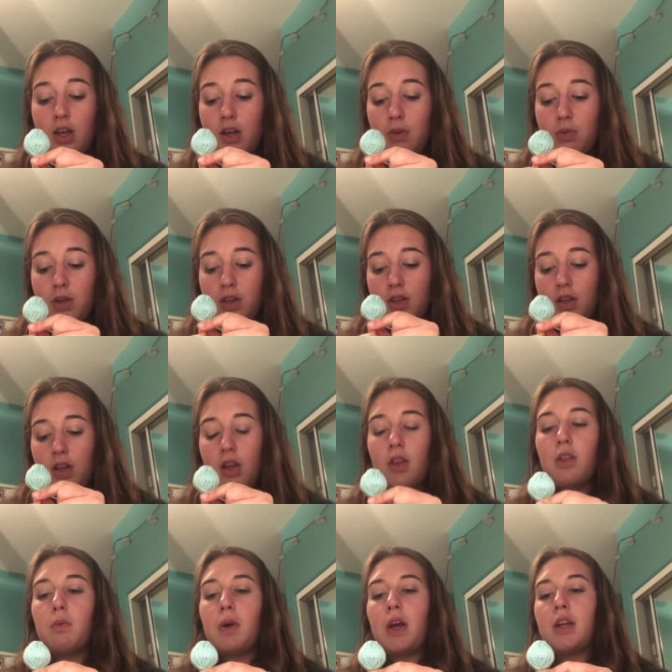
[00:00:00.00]
But
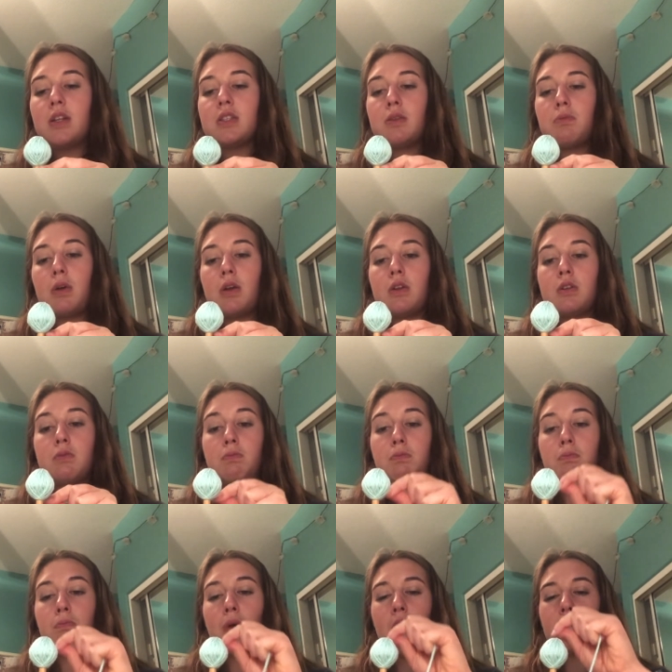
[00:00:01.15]
either way, it doesn't
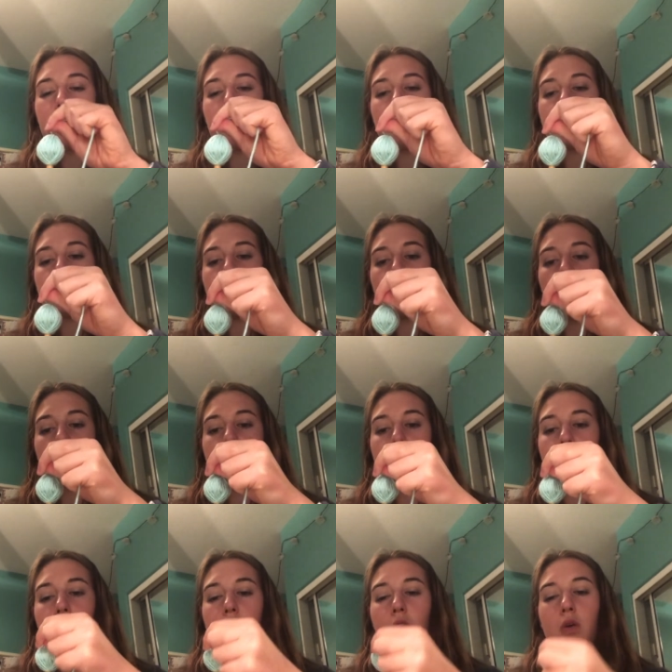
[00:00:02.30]
matter which direction
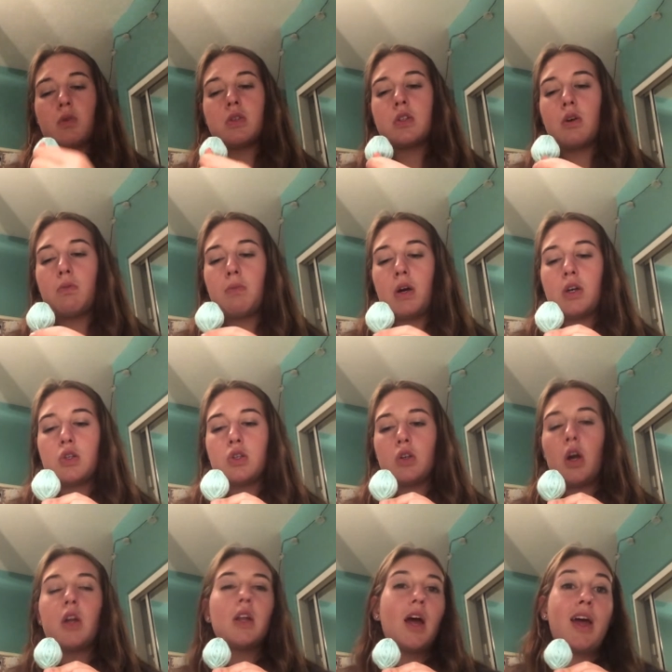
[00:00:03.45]
you go so much.
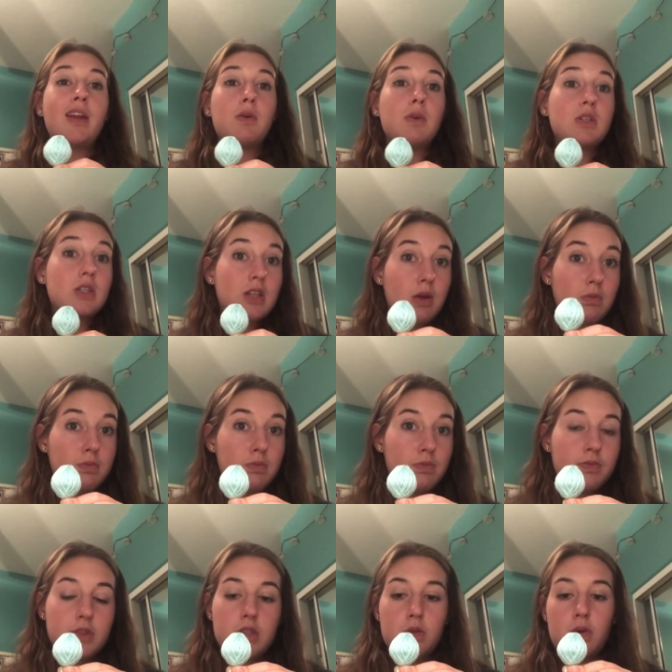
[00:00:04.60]
And anyway, just keep
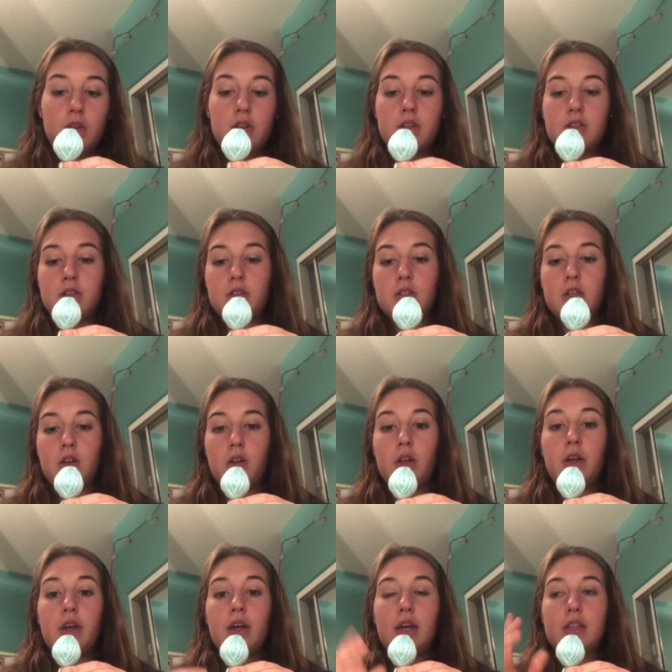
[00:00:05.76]
doing this until
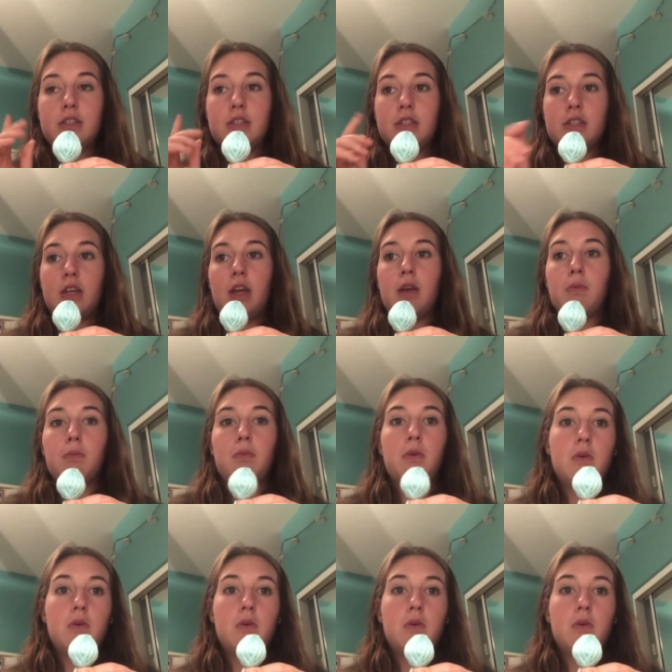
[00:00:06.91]
it's the same